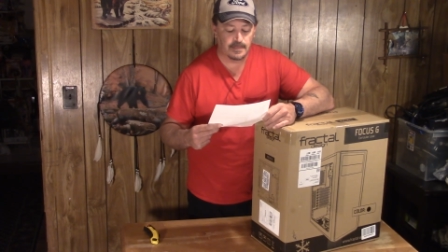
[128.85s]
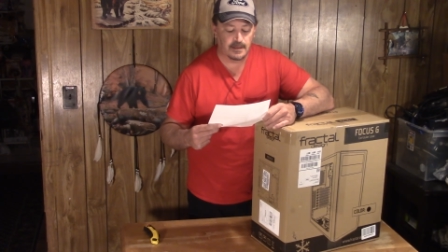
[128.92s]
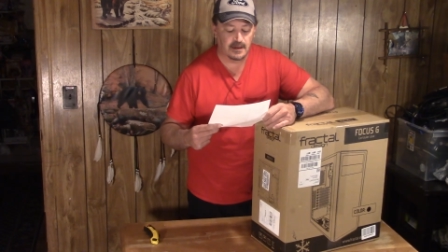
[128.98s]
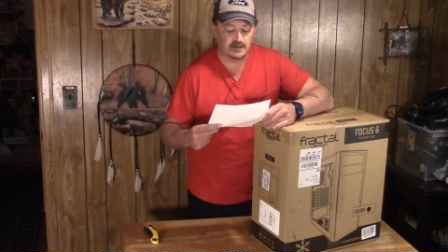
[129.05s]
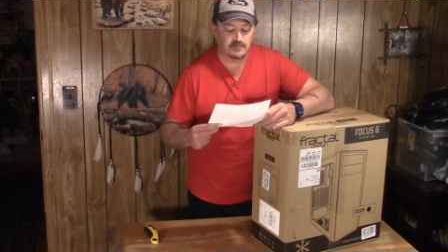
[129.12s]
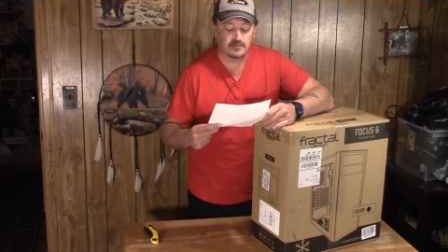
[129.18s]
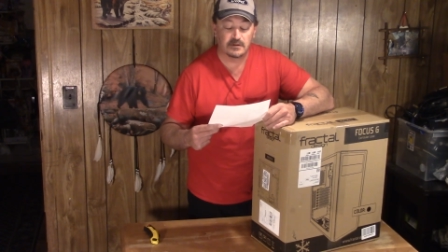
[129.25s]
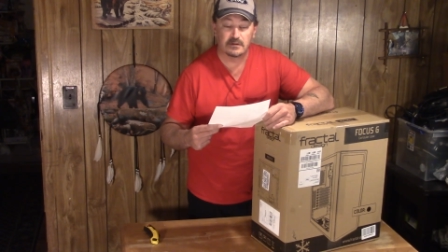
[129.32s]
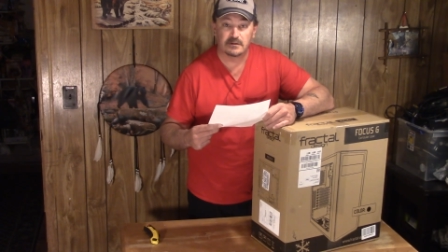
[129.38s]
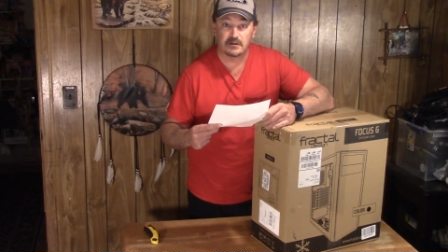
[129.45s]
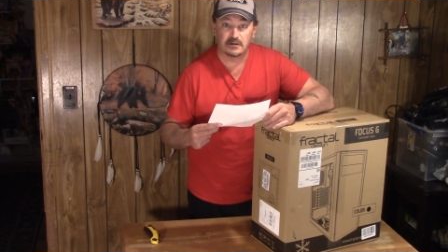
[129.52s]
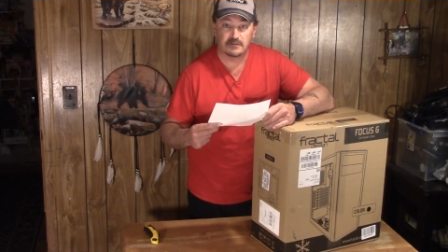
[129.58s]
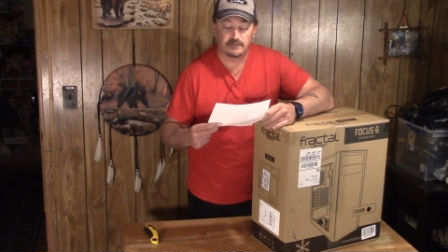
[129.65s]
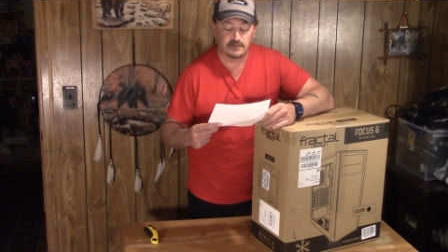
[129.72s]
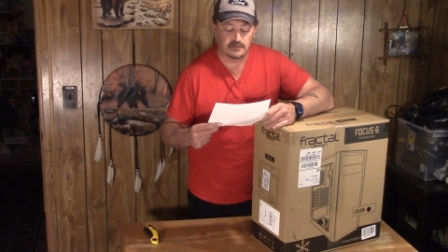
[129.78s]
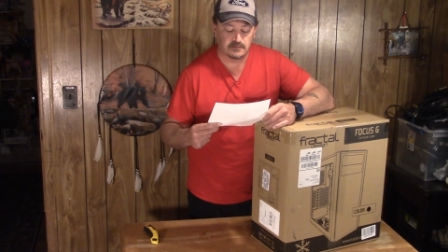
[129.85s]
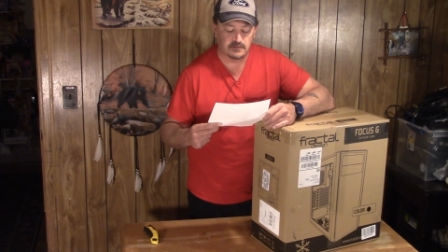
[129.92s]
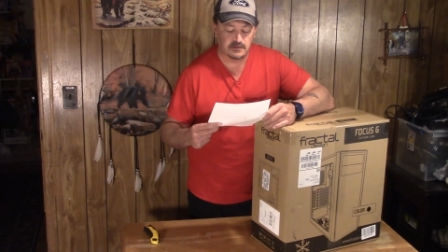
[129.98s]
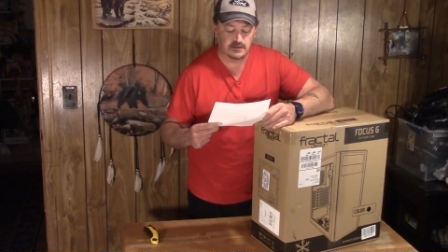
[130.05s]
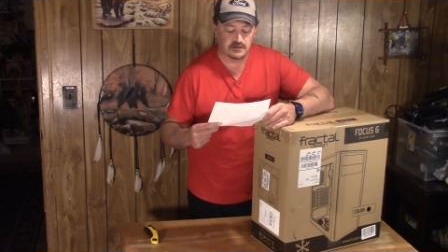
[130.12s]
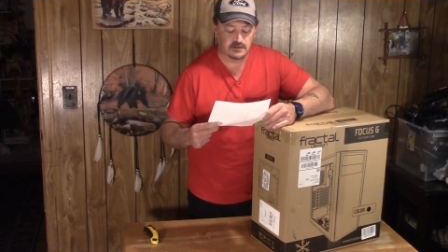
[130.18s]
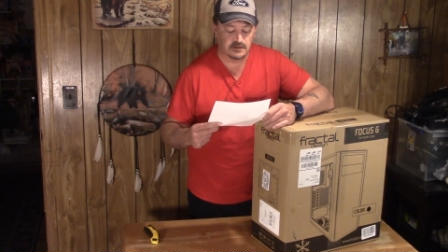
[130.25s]
That's where your dust
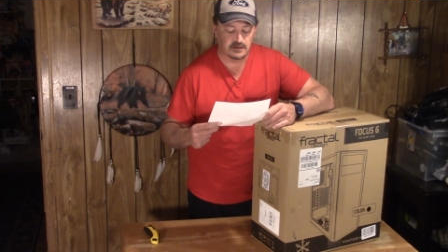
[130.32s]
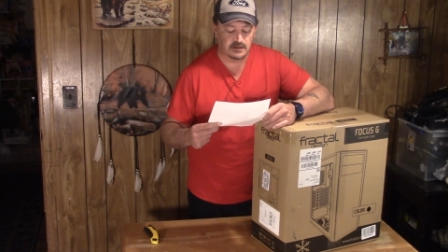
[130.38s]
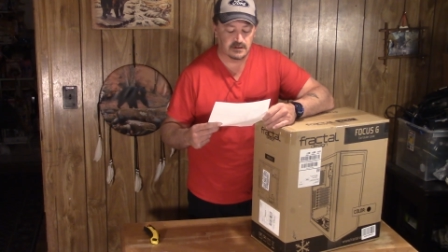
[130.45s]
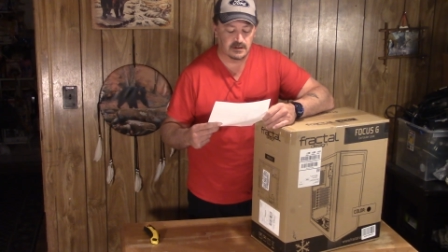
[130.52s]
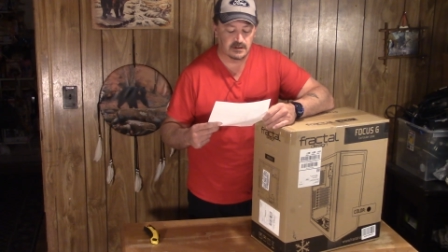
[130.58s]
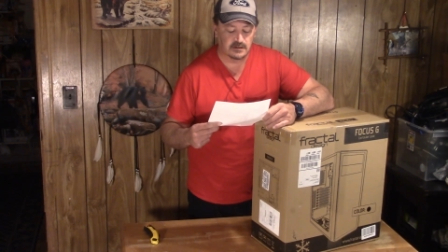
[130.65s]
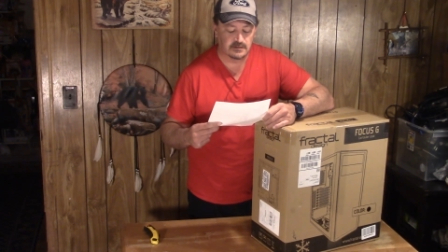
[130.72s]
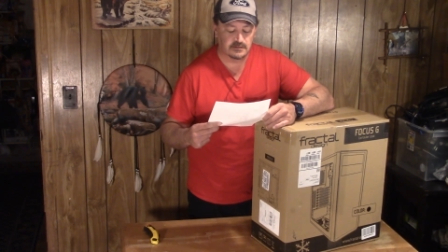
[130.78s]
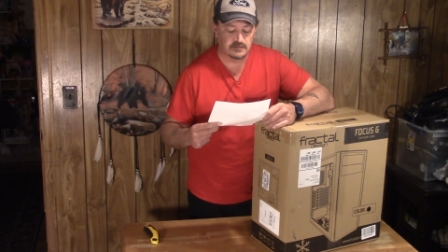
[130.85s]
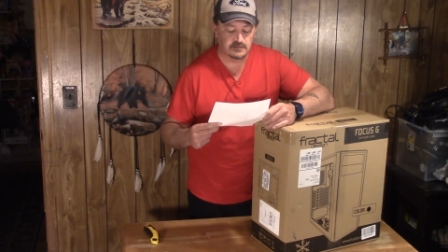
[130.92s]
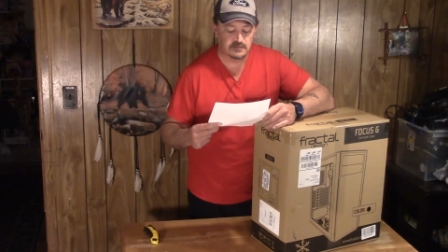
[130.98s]
filter is in the case.